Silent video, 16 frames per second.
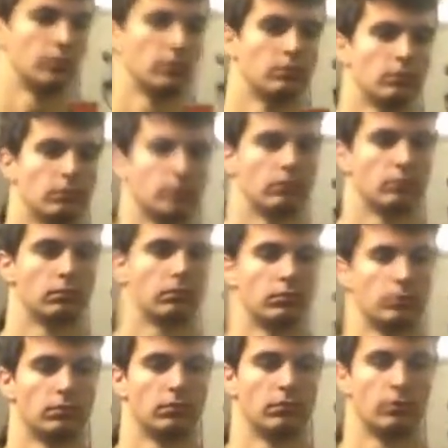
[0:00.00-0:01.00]

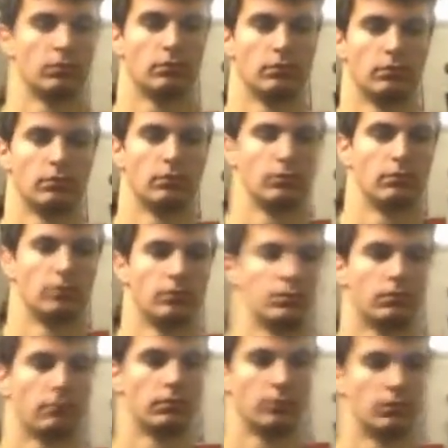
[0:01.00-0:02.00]

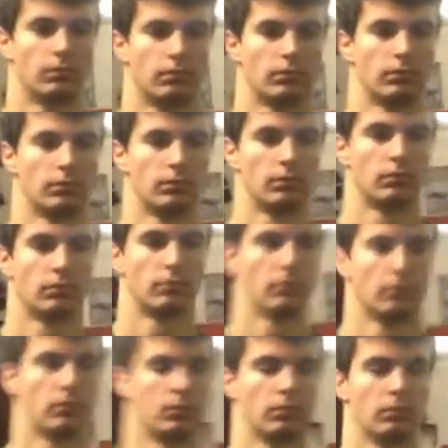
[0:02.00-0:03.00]

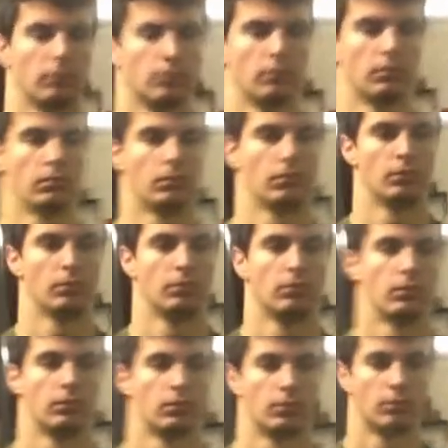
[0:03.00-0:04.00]

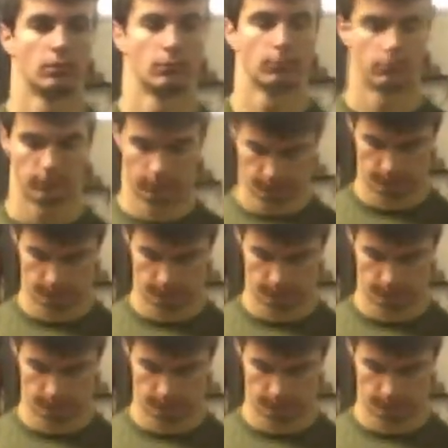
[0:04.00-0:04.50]
(not speaking)